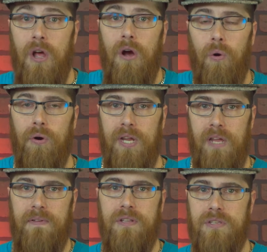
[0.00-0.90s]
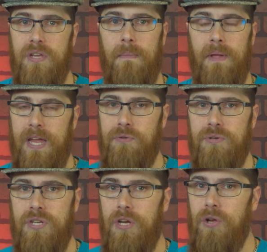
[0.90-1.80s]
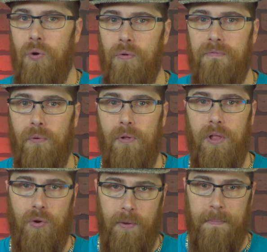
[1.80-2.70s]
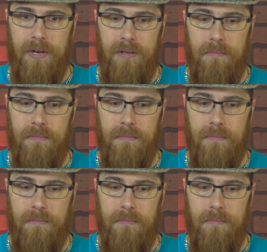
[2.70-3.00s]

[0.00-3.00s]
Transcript: Or even some interesting cold foil equipment.